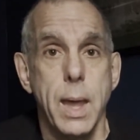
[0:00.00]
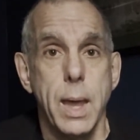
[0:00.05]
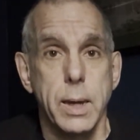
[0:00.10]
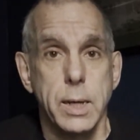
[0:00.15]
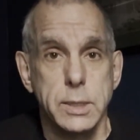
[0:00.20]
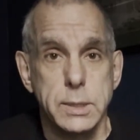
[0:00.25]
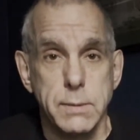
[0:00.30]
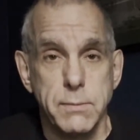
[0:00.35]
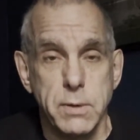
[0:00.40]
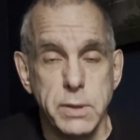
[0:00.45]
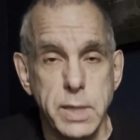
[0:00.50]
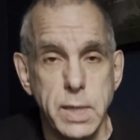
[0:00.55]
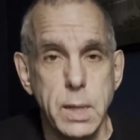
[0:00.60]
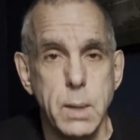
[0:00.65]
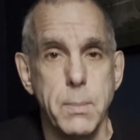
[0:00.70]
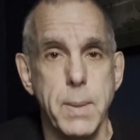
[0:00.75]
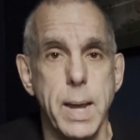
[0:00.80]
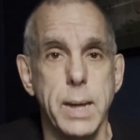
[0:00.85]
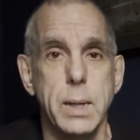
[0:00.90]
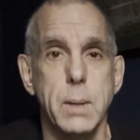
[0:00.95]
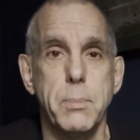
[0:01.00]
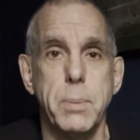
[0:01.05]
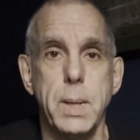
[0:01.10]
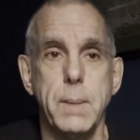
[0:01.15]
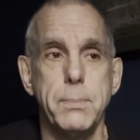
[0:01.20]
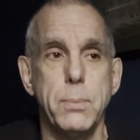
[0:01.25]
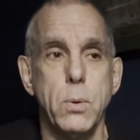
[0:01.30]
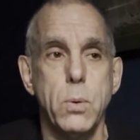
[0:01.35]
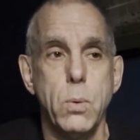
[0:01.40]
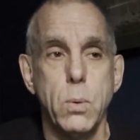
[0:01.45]
Because if you think about it,
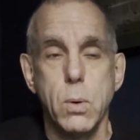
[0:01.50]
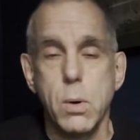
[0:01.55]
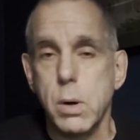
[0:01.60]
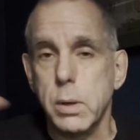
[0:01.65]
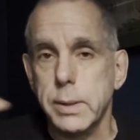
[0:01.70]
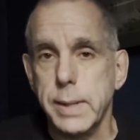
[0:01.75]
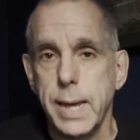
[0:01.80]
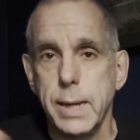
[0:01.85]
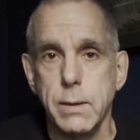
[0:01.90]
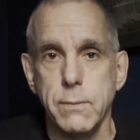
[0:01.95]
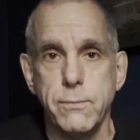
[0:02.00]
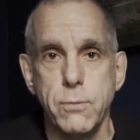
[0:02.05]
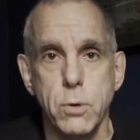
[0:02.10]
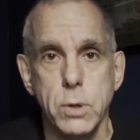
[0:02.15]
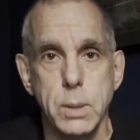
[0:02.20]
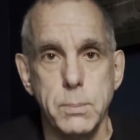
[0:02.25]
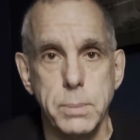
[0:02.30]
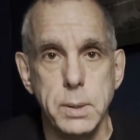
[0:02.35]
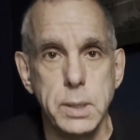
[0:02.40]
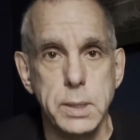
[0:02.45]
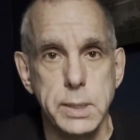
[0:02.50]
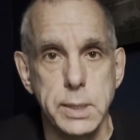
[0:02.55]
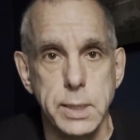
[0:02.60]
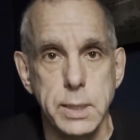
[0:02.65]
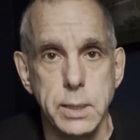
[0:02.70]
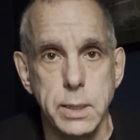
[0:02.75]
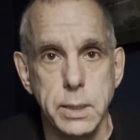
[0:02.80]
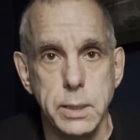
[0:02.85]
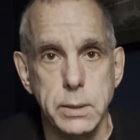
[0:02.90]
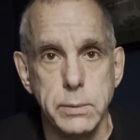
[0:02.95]
people who are on that affordability,